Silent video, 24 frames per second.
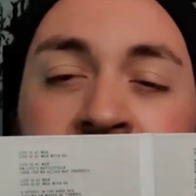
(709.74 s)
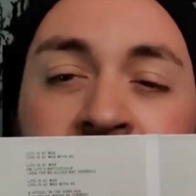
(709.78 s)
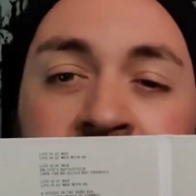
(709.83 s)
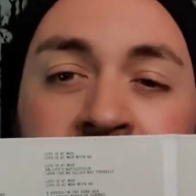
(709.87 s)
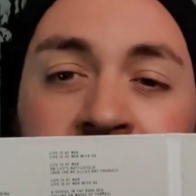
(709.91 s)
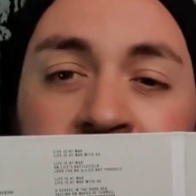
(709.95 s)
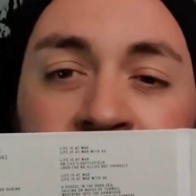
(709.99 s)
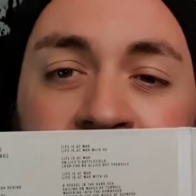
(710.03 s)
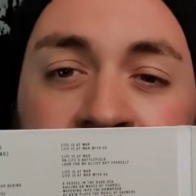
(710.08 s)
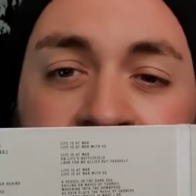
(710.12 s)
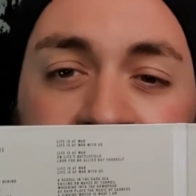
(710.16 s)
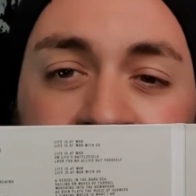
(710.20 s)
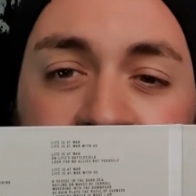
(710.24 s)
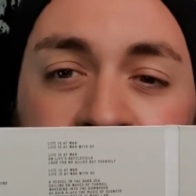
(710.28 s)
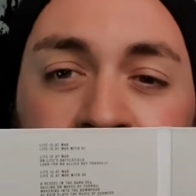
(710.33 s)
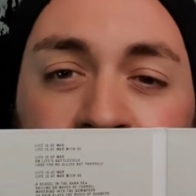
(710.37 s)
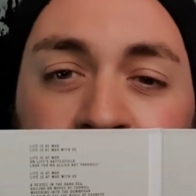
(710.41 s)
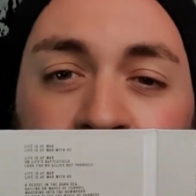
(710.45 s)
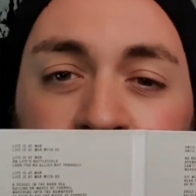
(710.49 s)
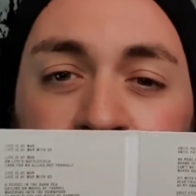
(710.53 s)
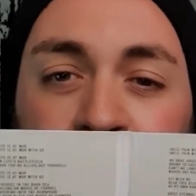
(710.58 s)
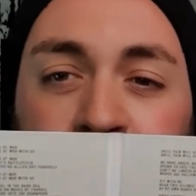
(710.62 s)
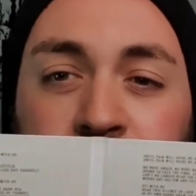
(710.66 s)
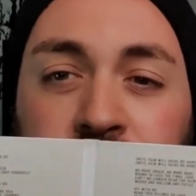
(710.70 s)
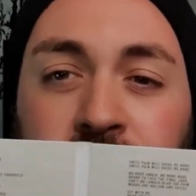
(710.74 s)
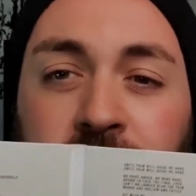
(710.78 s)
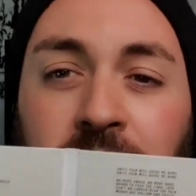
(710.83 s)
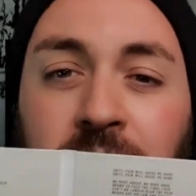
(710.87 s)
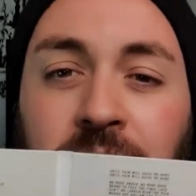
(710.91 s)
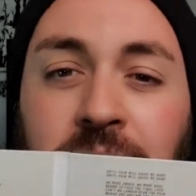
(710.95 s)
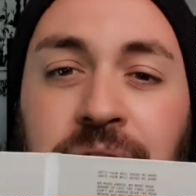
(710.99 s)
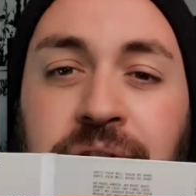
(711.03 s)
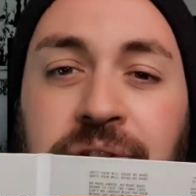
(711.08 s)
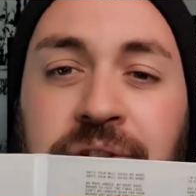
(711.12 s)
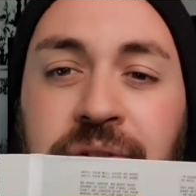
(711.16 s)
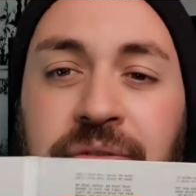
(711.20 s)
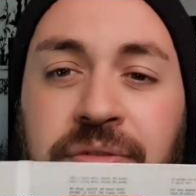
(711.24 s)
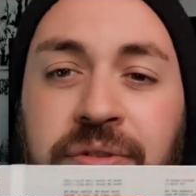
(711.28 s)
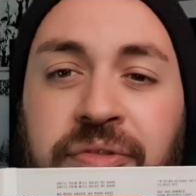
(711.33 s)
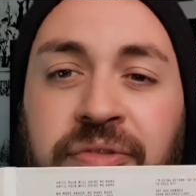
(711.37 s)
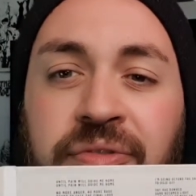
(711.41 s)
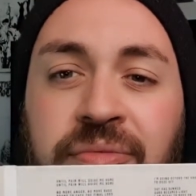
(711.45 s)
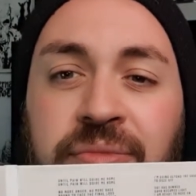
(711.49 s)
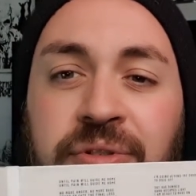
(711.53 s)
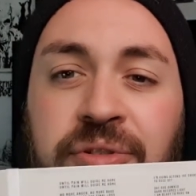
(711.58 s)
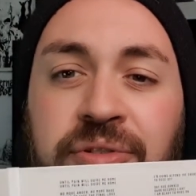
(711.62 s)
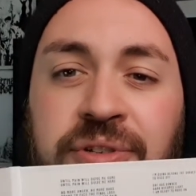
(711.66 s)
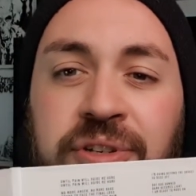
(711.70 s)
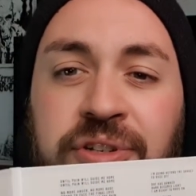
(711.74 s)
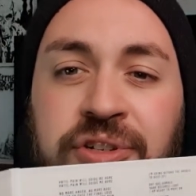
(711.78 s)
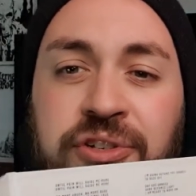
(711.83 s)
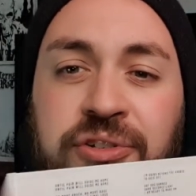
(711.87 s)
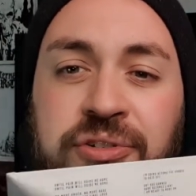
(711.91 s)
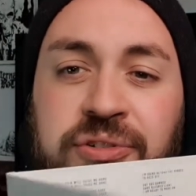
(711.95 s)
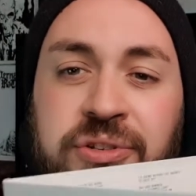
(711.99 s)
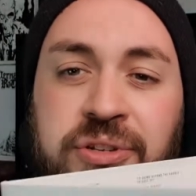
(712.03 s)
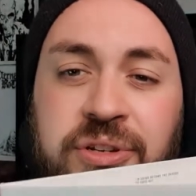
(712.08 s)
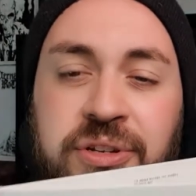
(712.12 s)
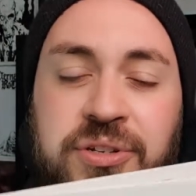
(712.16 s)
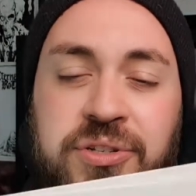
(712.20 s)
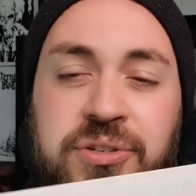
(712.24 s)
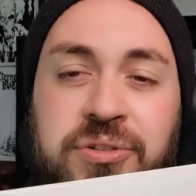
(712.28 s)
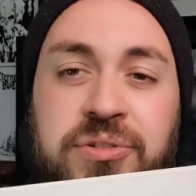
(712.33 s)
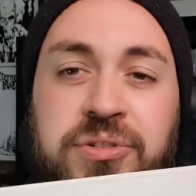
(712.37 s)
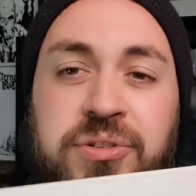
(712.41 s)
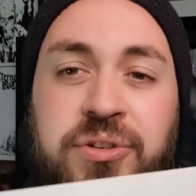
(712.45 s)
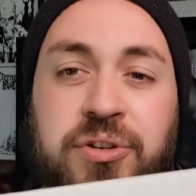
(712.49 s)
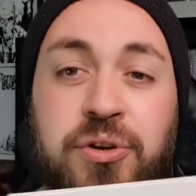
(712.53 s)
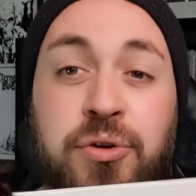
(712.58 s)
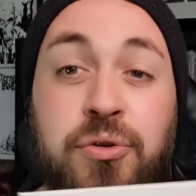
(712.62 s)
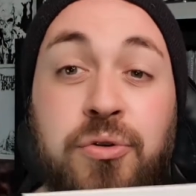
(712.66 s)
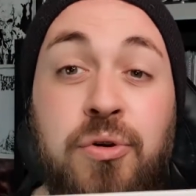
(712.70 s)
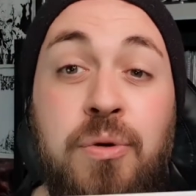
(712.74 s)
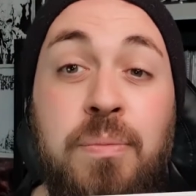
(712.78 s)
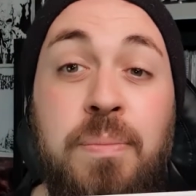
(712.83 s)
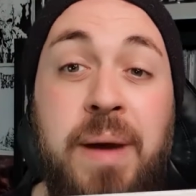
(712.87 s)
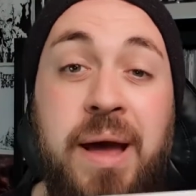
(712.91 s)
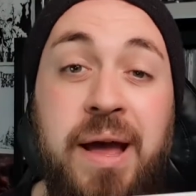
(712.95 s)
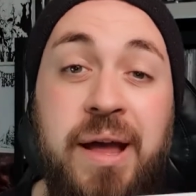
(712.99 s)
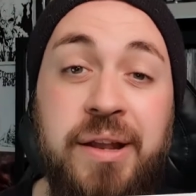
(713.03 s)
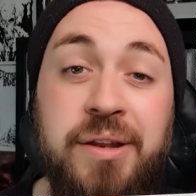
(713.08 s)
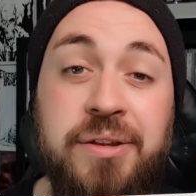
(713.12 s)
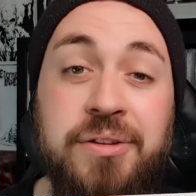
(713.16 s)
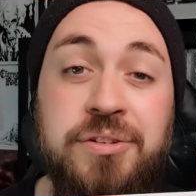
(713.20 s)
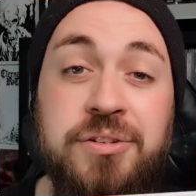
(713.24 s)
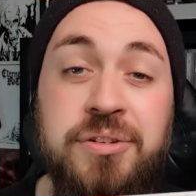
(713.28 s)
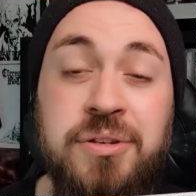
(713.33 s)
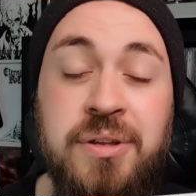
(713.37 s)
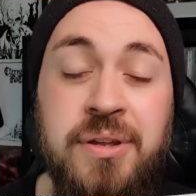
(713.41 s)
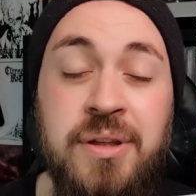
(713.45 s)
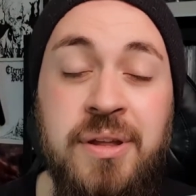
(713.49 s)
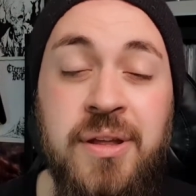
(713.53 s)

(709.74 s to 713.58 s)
and it has a whole host of different musicians in it. So there's a core band,